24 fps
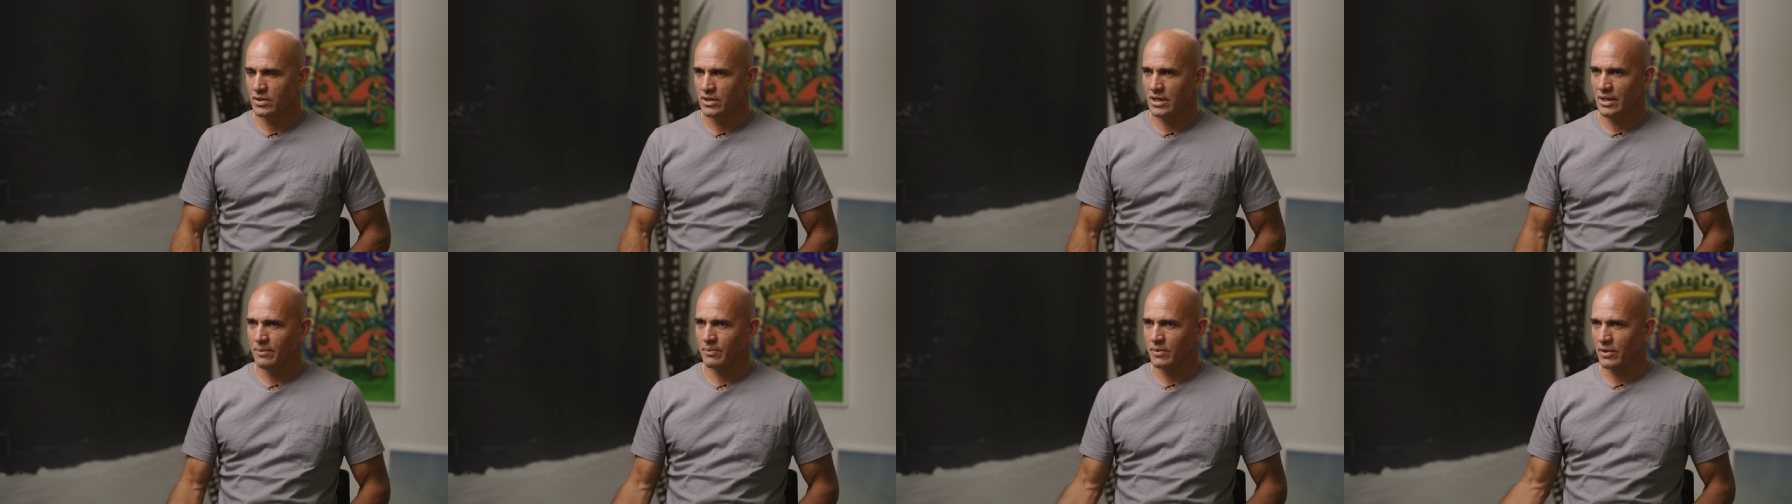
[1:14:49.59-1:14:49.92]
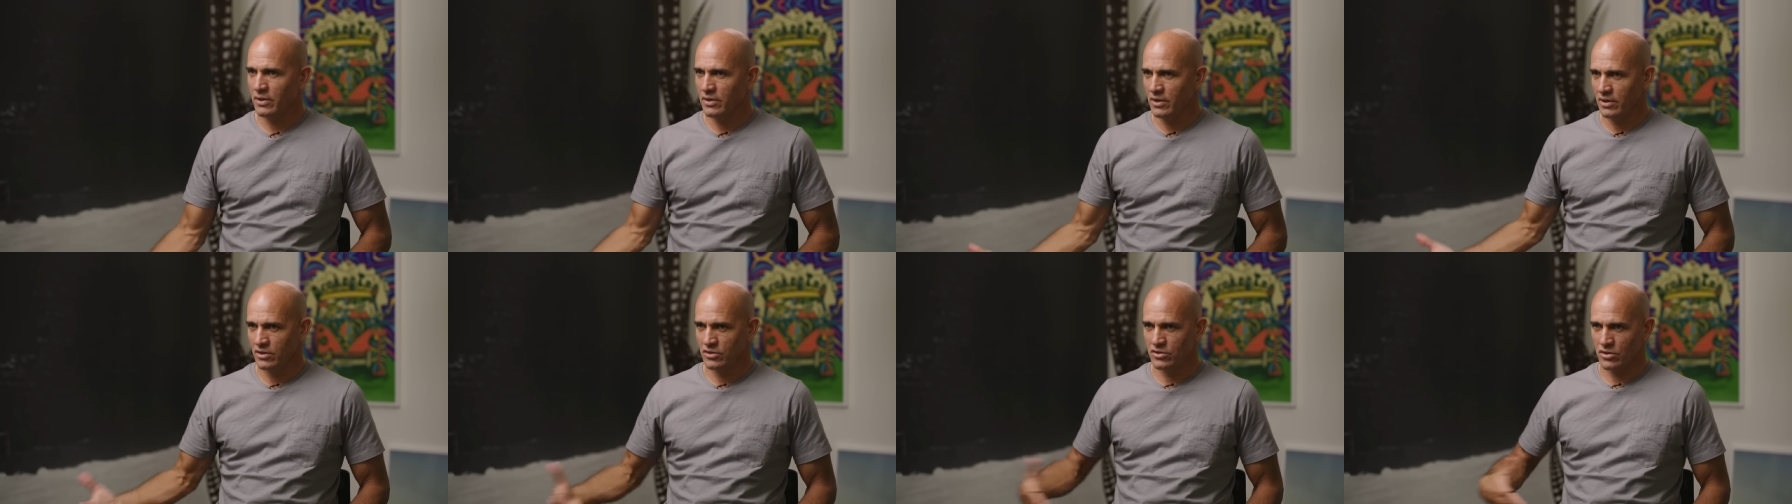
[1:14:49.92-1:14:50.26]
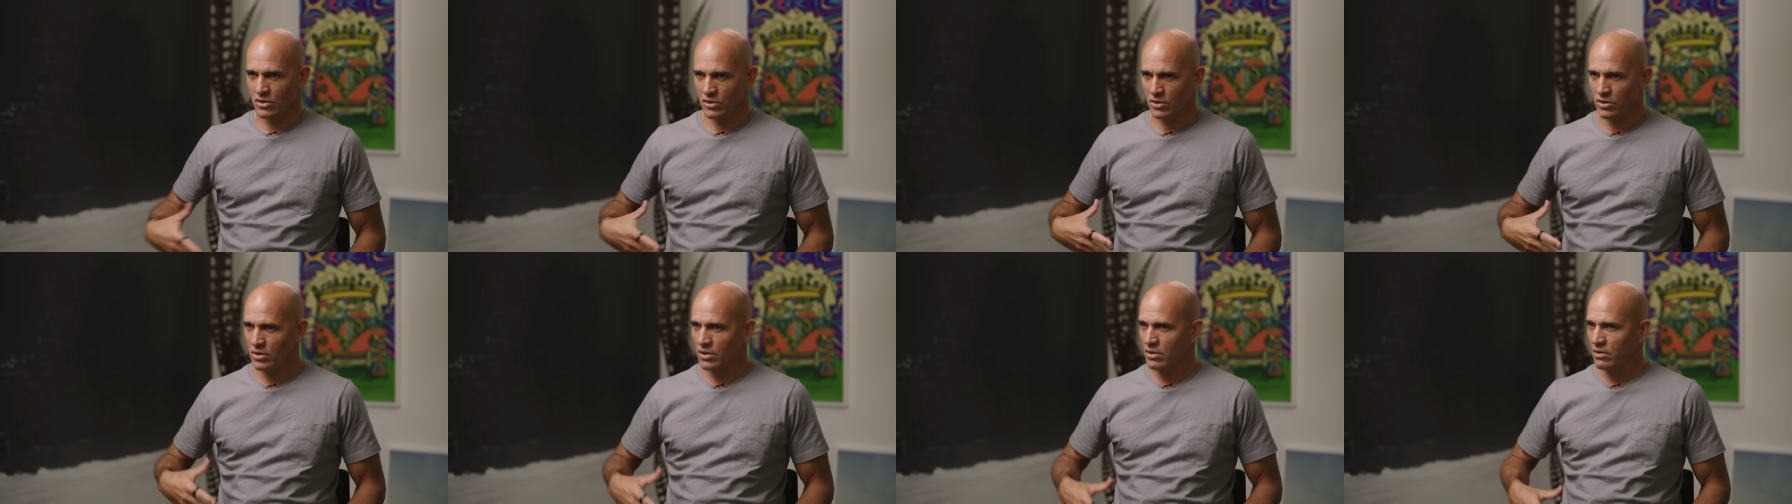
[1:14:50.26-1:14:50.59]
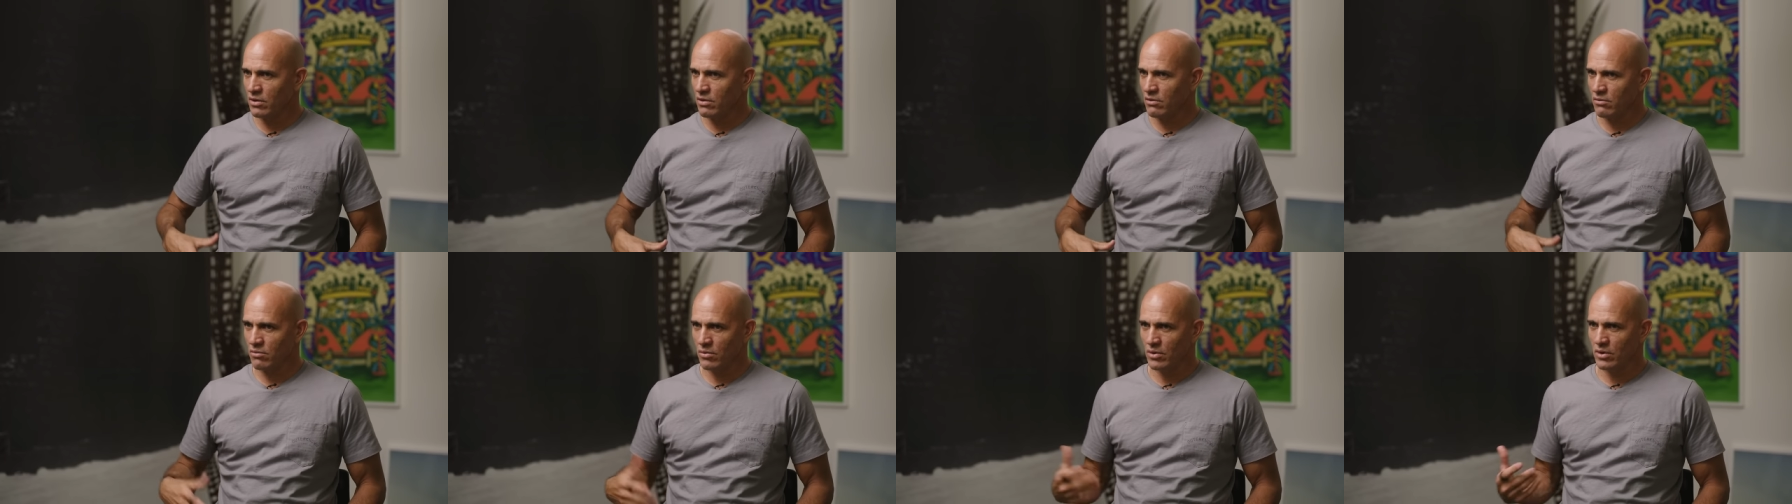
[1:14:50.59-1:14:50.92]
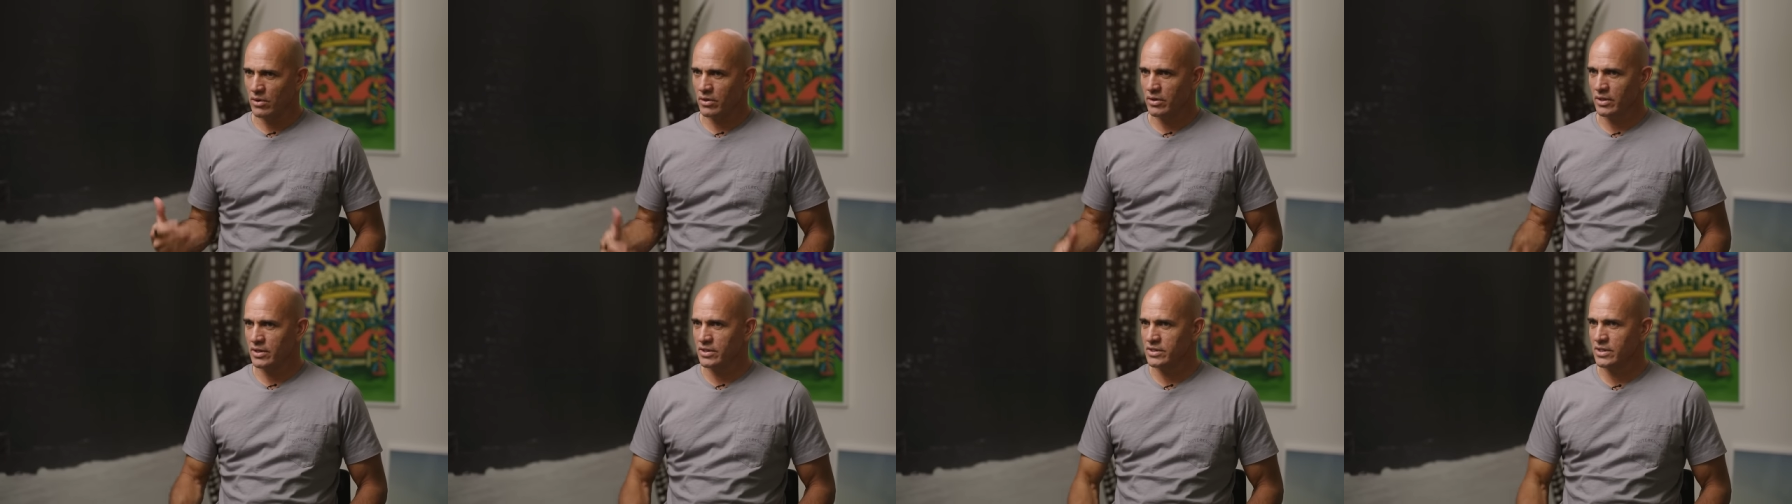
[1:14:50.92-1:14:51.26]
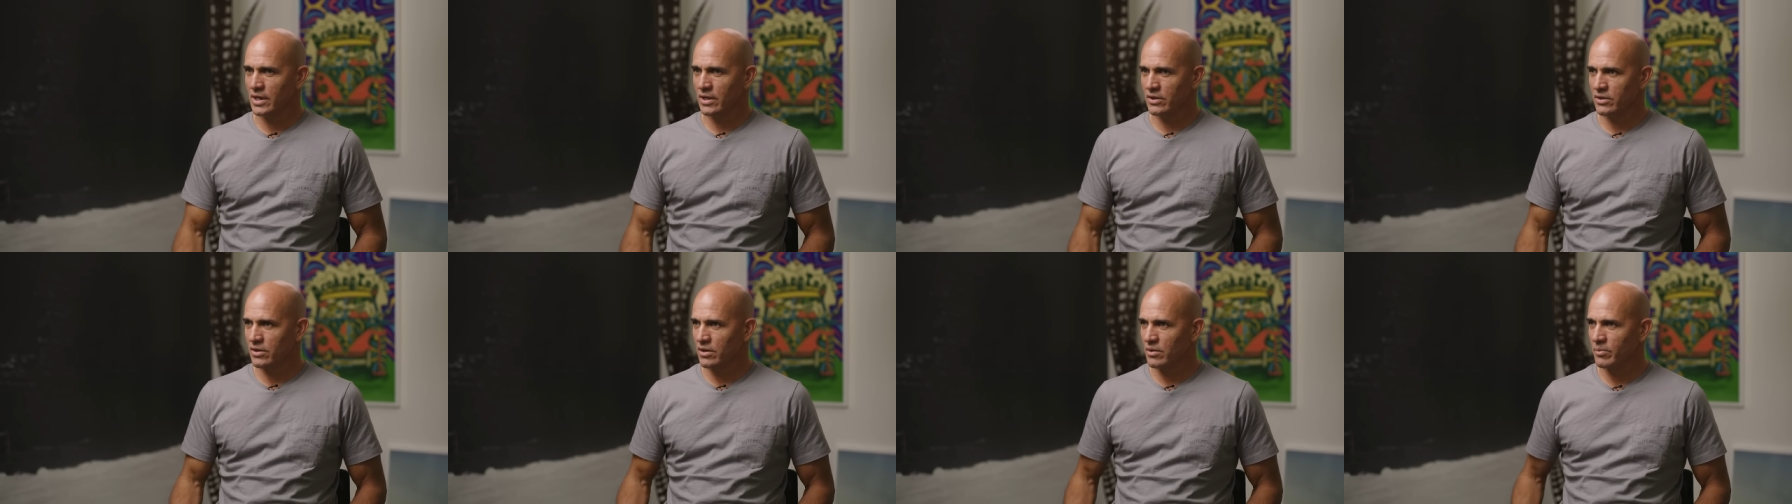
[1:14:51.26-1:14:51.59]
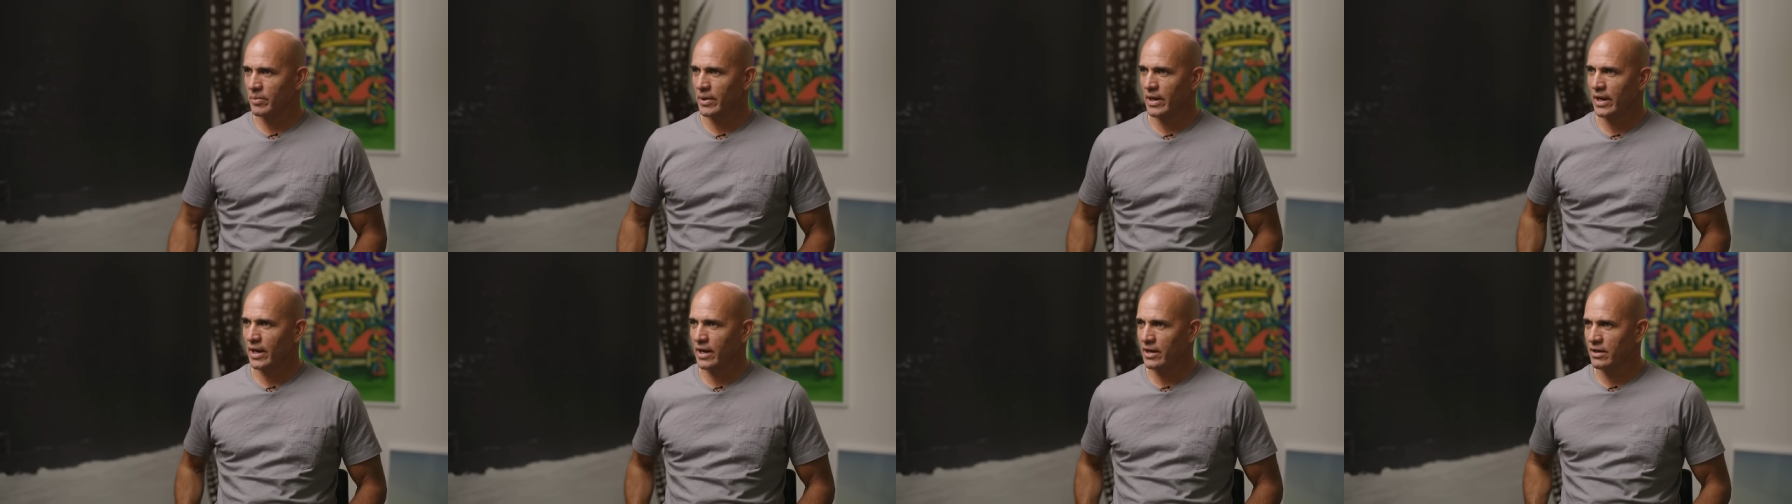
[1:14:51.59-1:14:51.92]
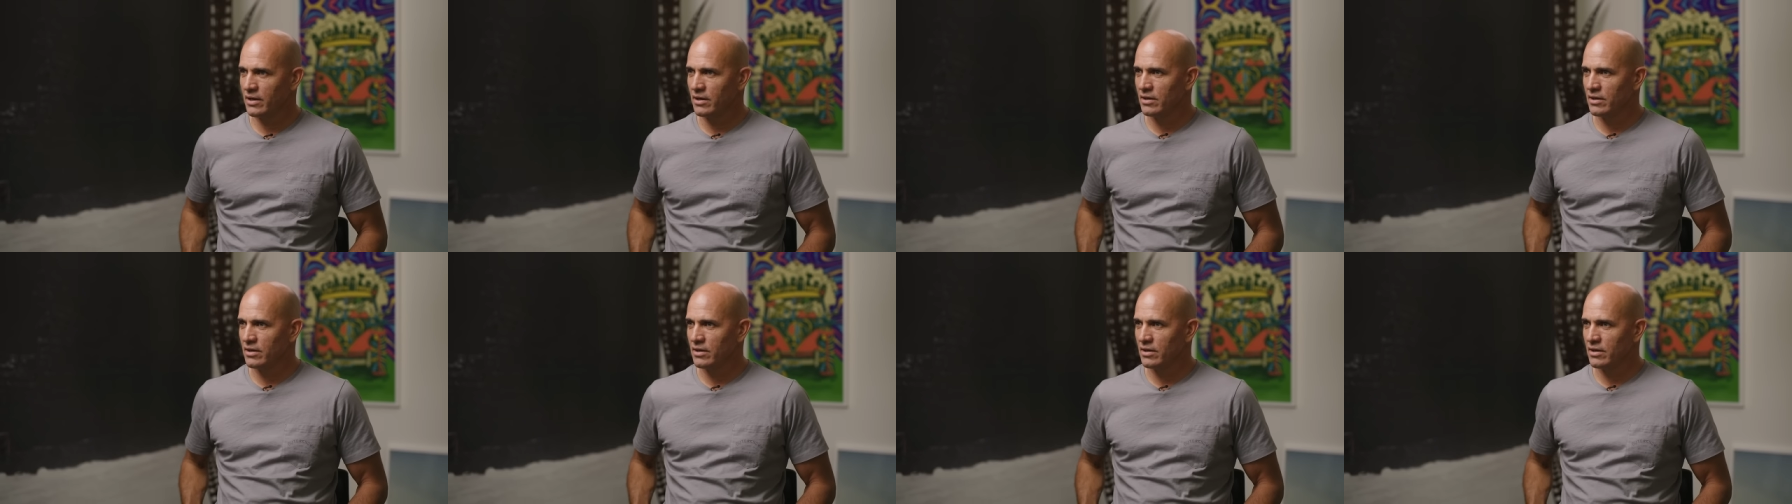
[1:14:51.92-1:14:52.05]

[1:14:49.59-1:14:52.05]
keep the things that are good and throw the things out that are bad,